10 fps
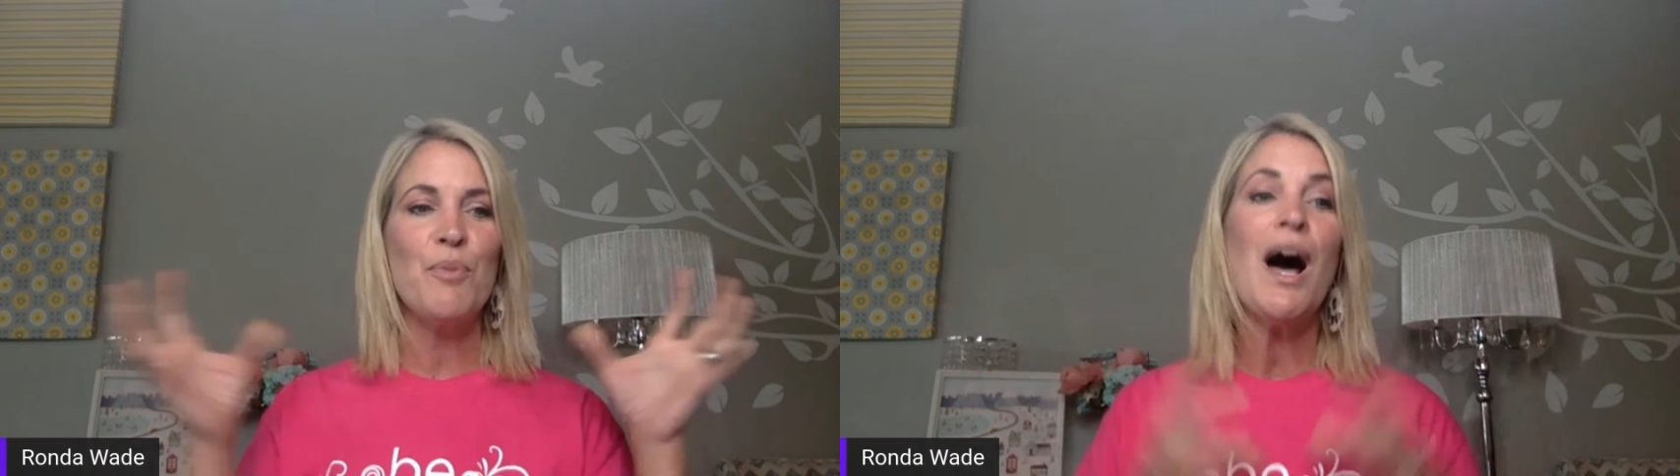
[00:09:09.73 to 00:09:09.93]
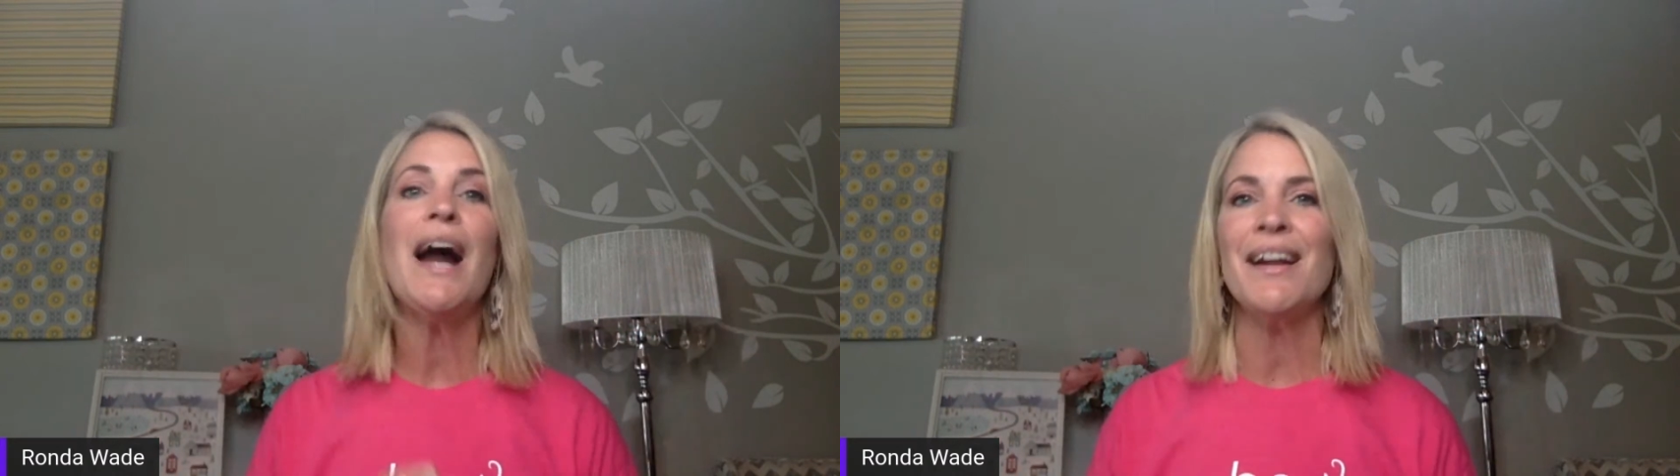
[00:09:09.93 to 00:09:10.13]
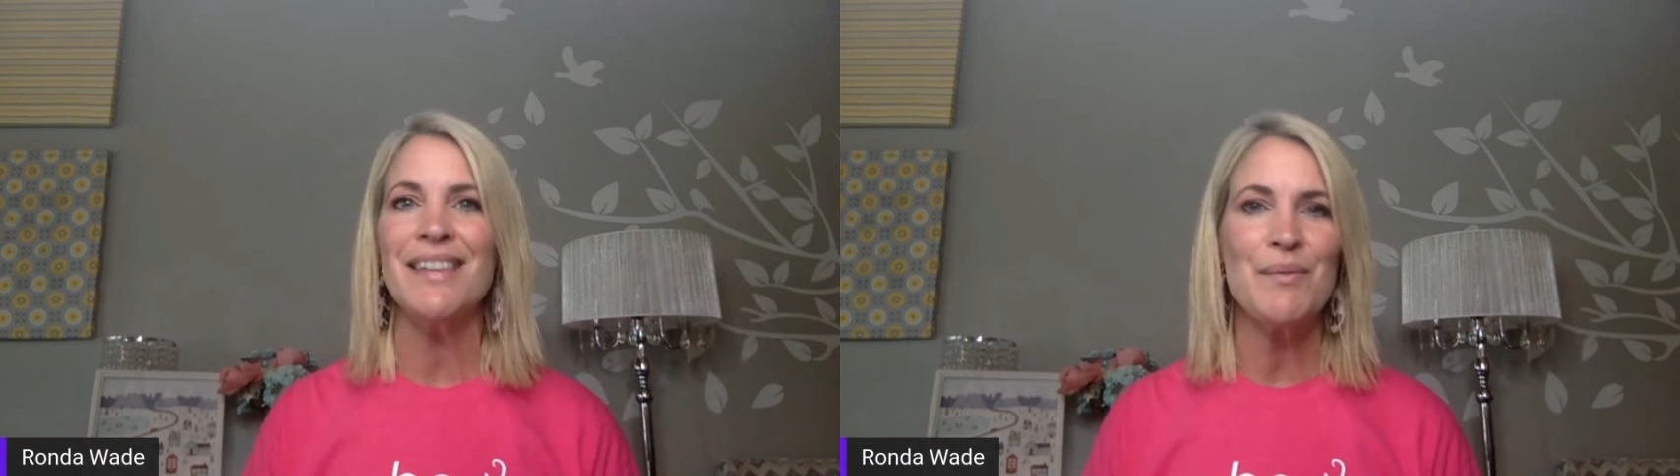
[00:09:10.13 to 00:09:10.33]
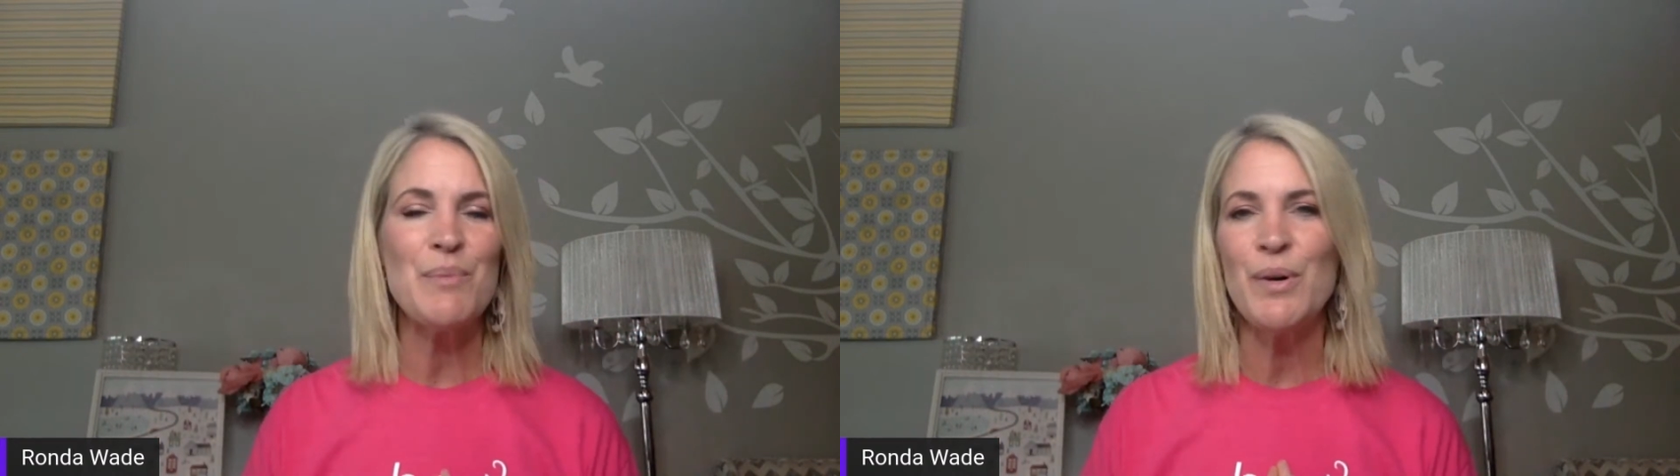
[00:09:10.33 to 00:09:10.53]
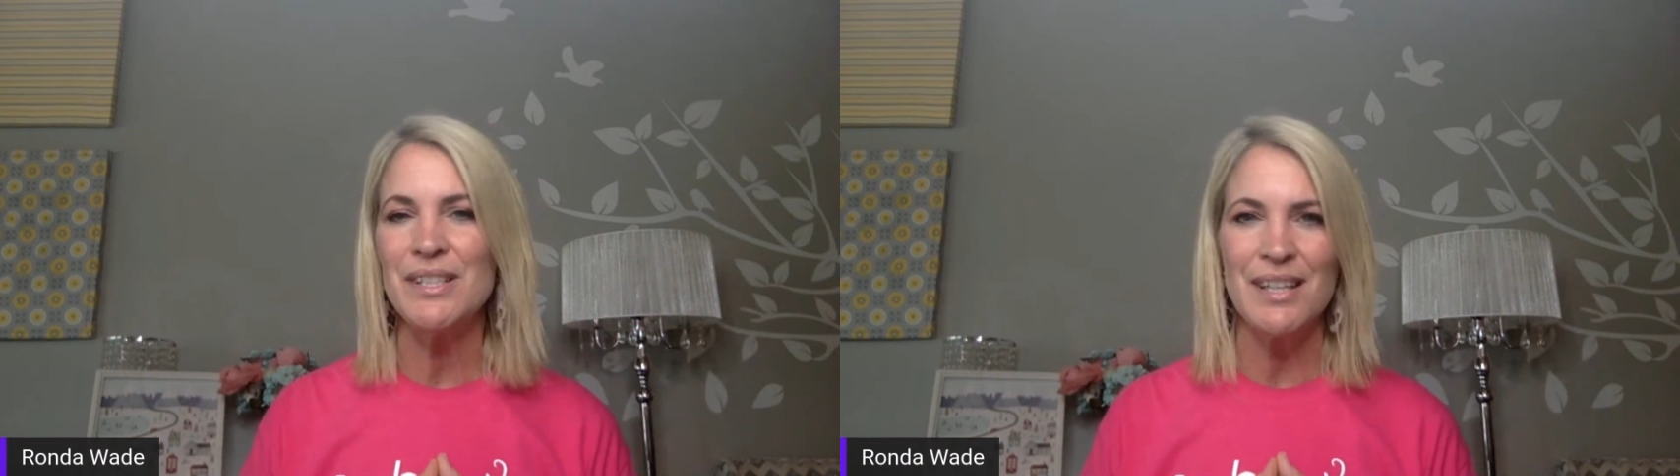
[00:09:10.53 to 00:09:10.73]
product that
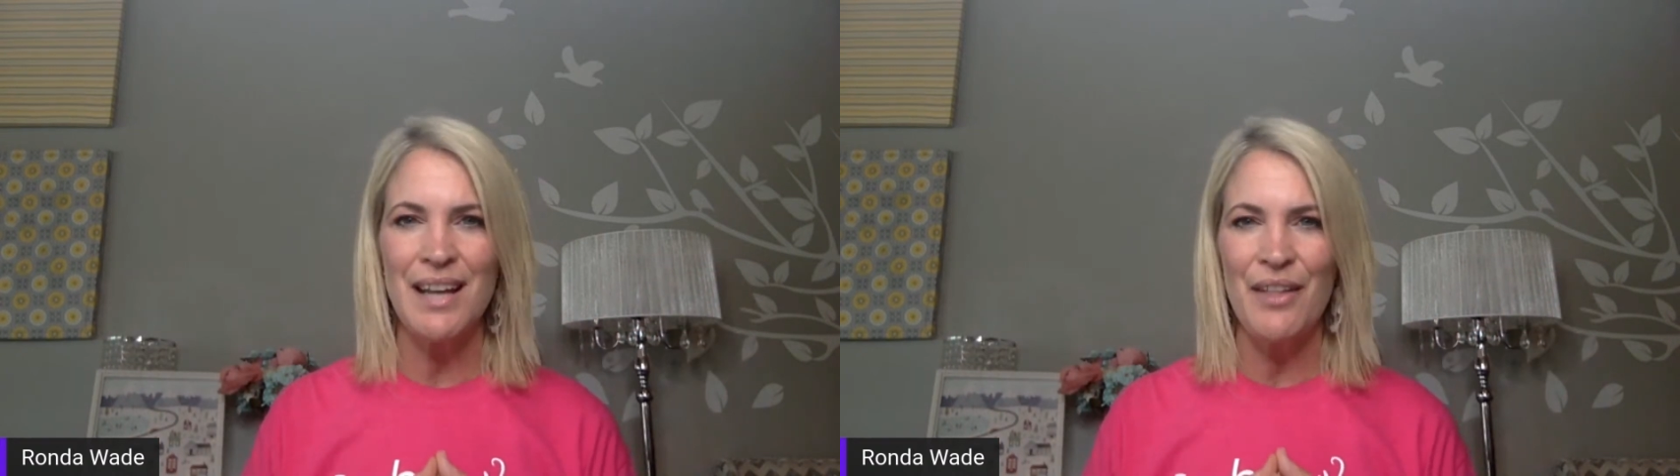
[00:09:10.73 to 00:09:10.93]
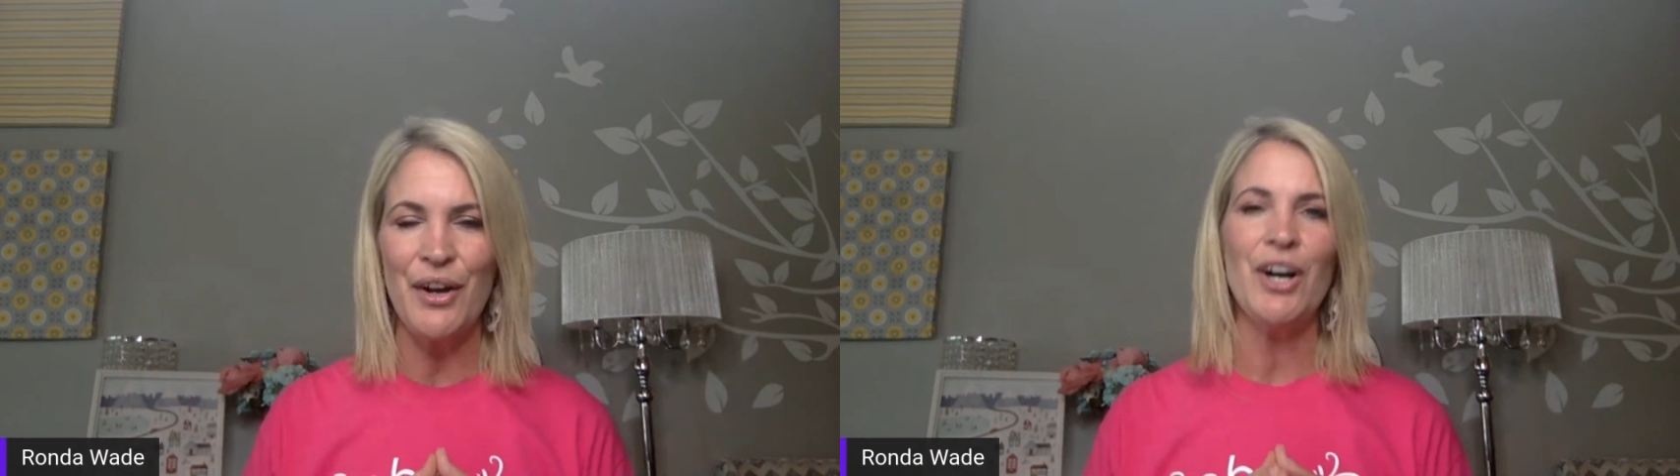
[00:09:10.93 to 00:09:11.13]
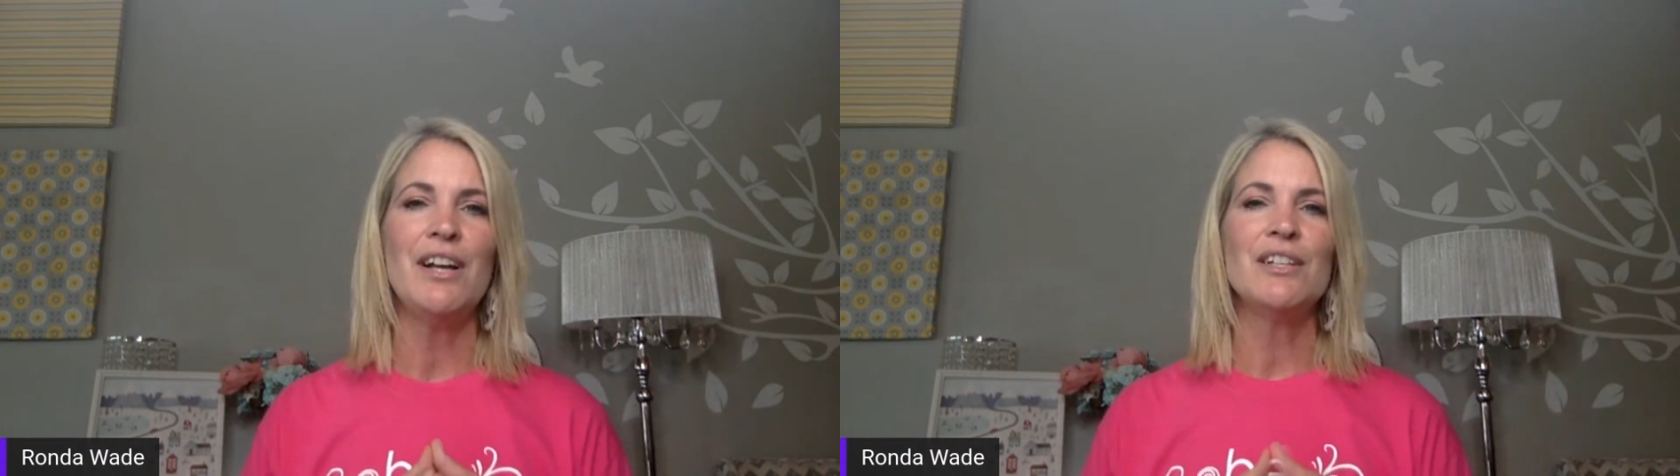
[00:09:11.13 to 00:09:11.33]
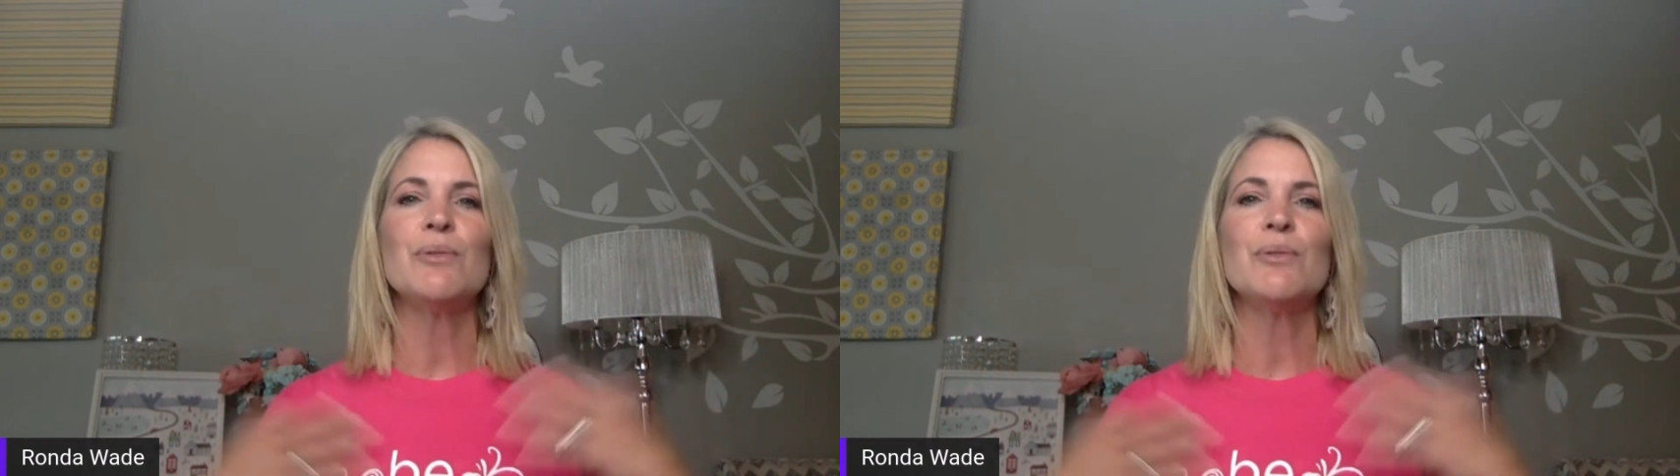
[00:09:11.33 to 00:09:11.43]
we put together